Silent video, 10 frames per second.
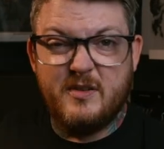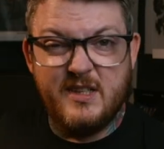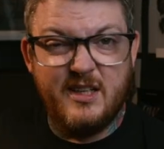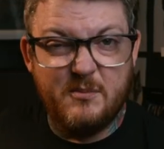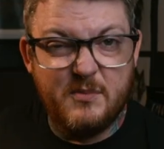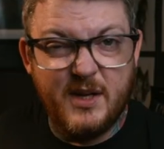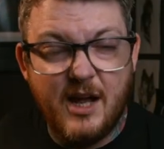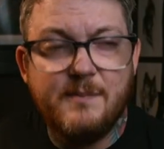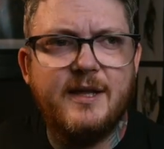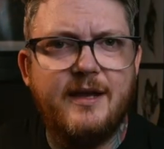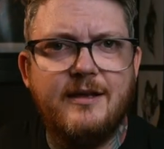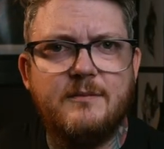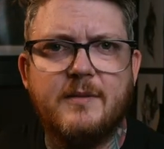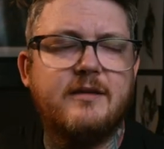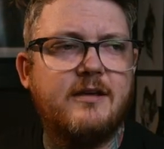seen it being updated in
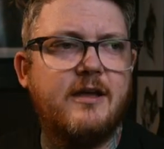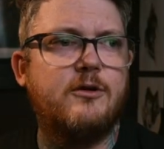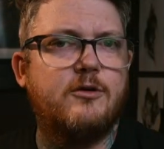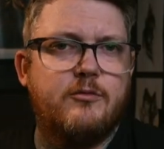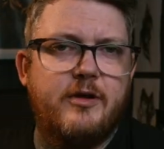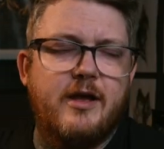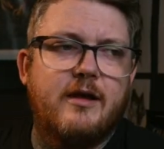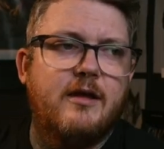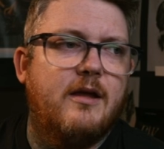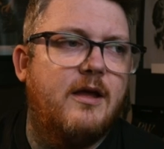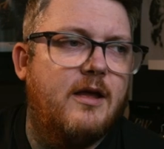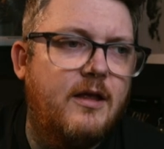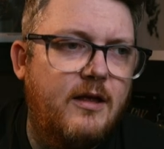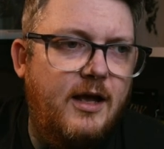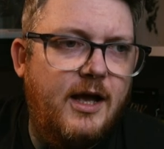my entire career.
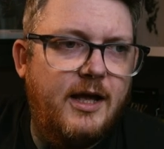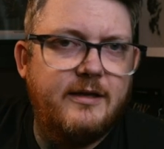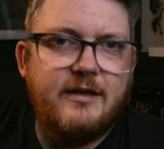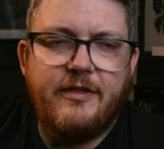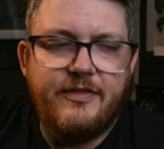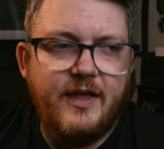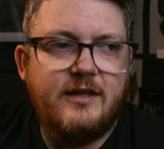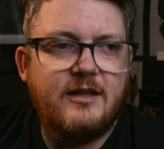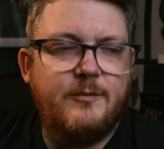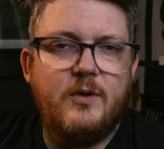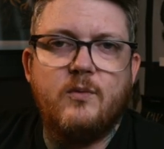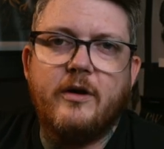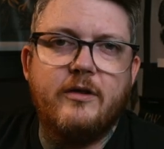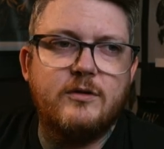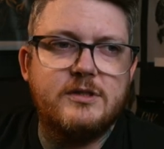And I think they'll be
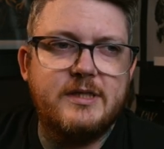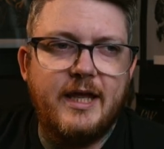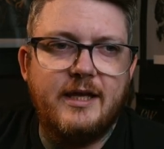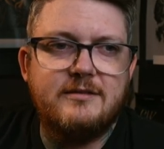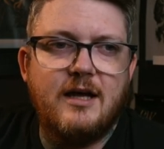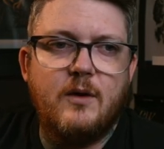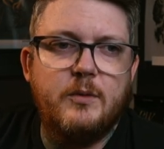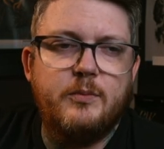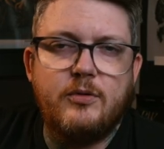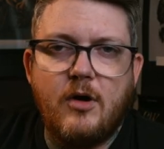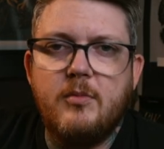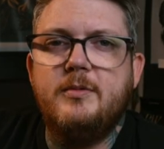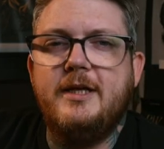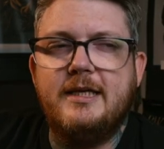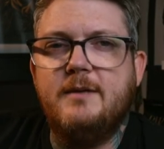one of those things that will
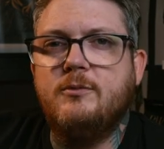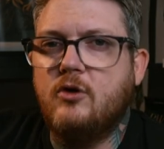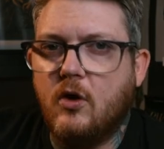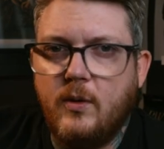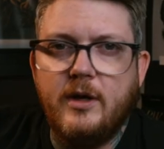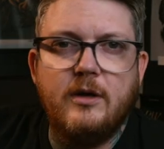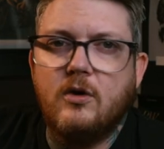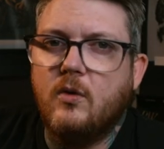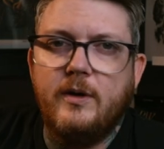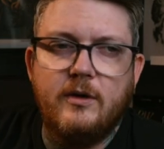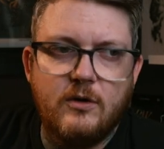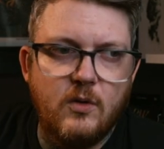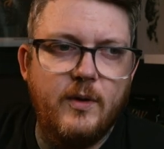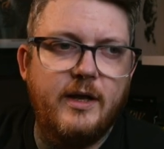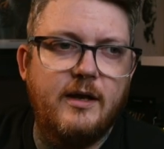probably keep going and going and
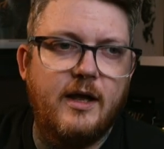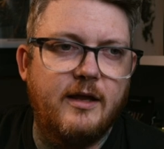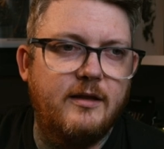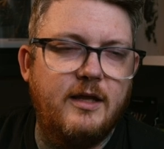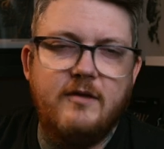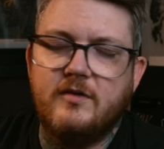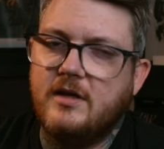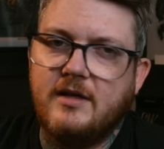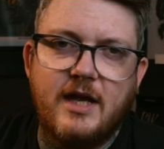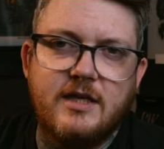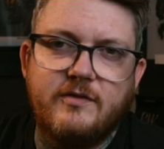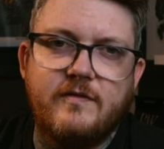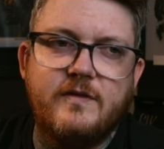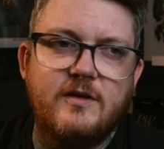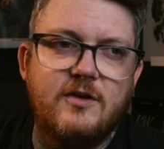going. And even in 10 to
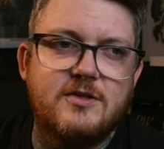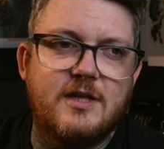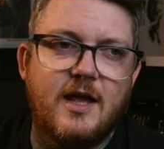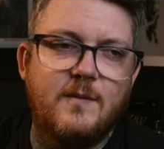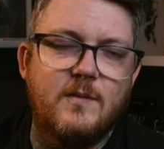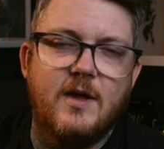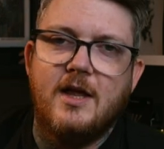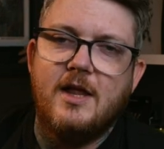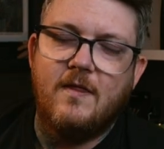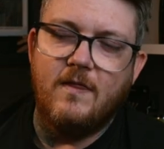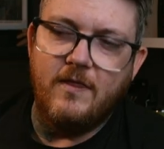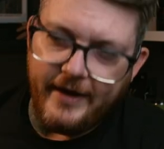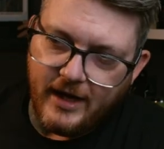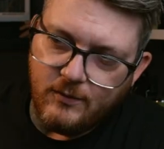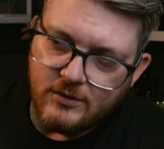15 years time,
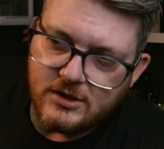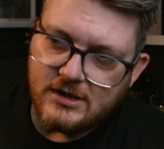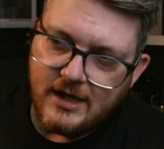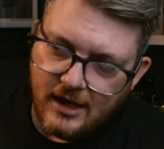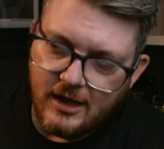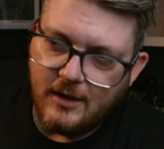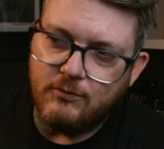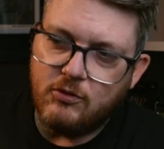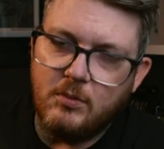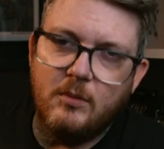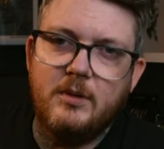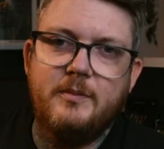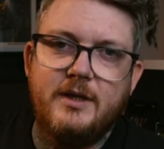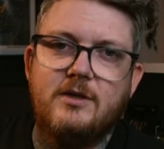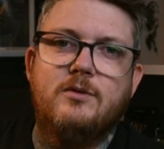they will still probably
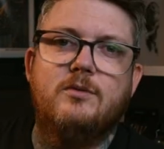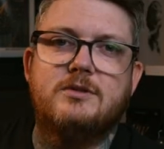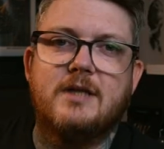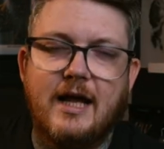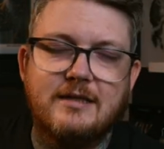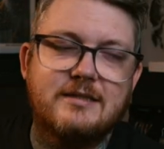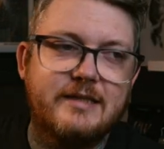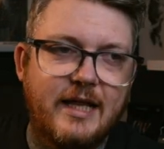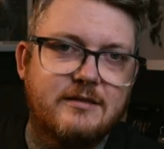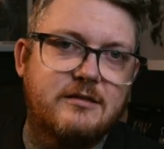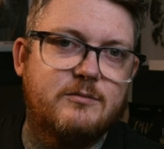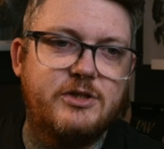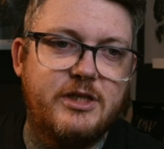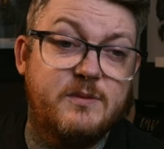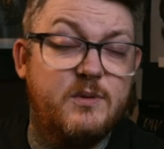be used as stencil
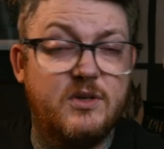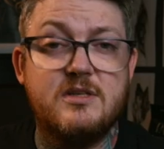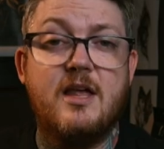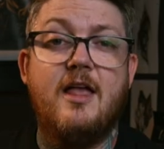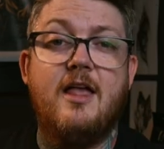machines because